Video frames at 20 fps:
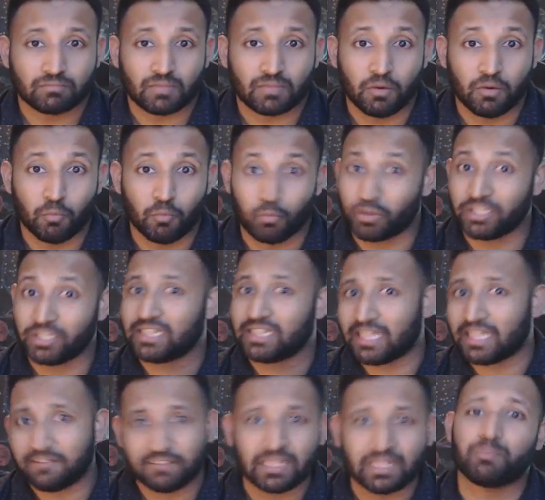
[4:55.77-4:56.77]
really
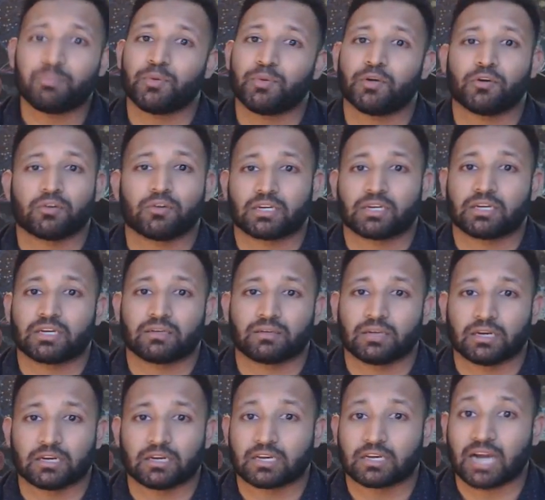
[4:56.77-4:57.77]
level up your
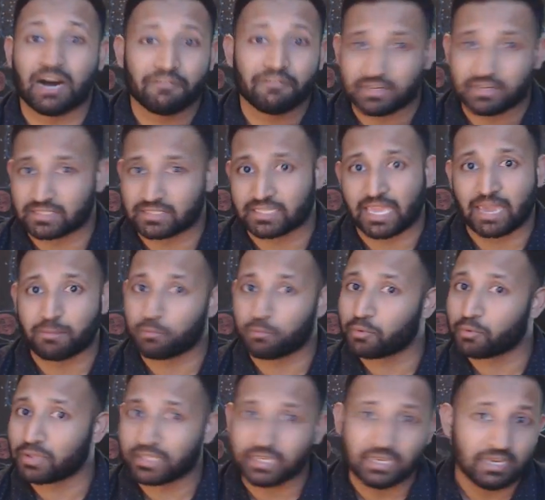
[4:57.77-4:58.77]
confidence game,
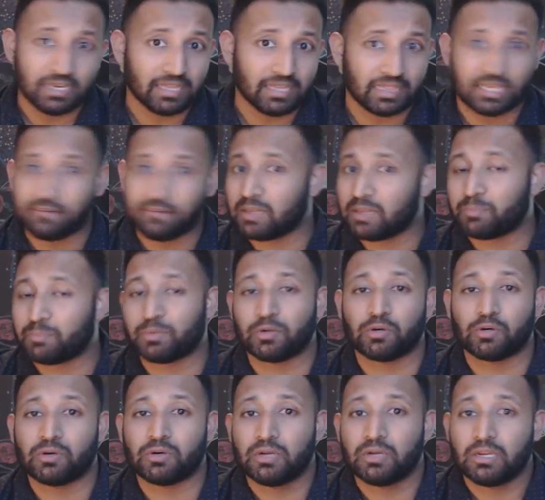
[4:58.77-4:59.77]
really level up
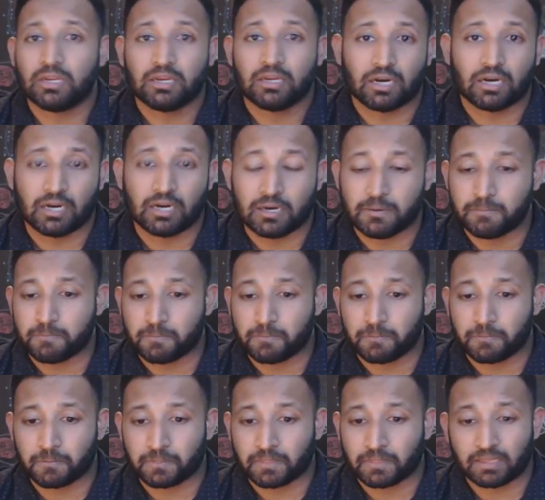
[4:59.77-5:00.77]
your out
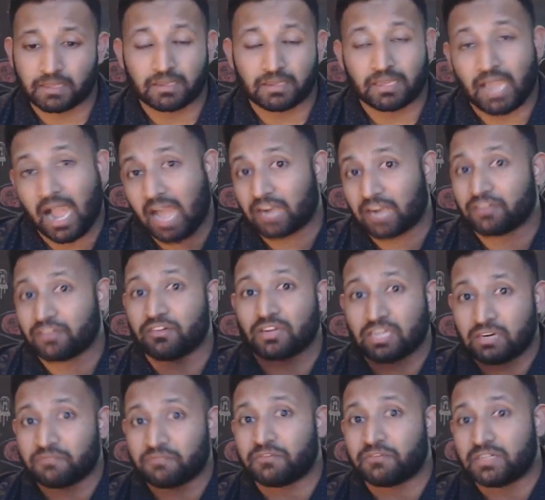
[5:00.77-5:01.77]
of your
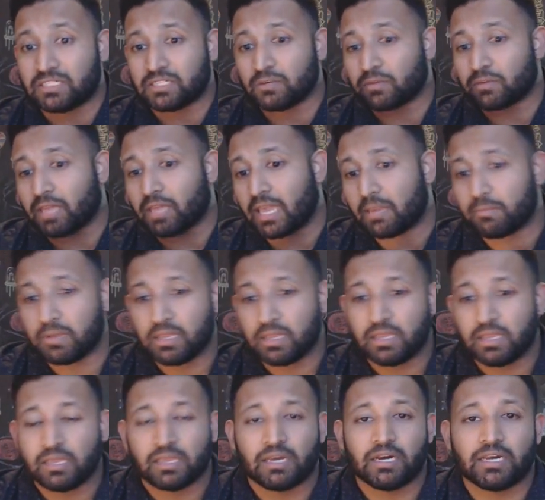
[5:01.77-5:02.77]
comfort zone game.
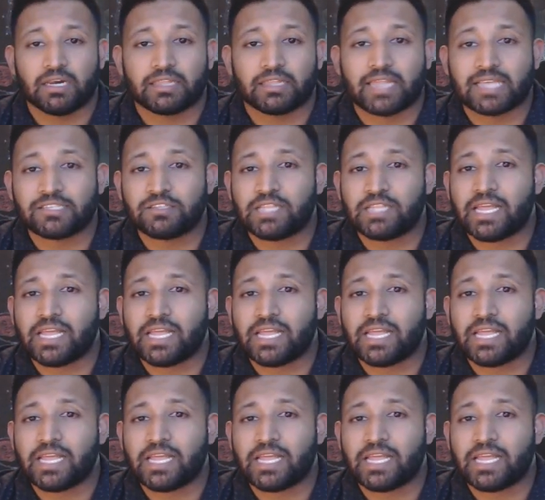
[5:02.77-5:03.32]
That's to like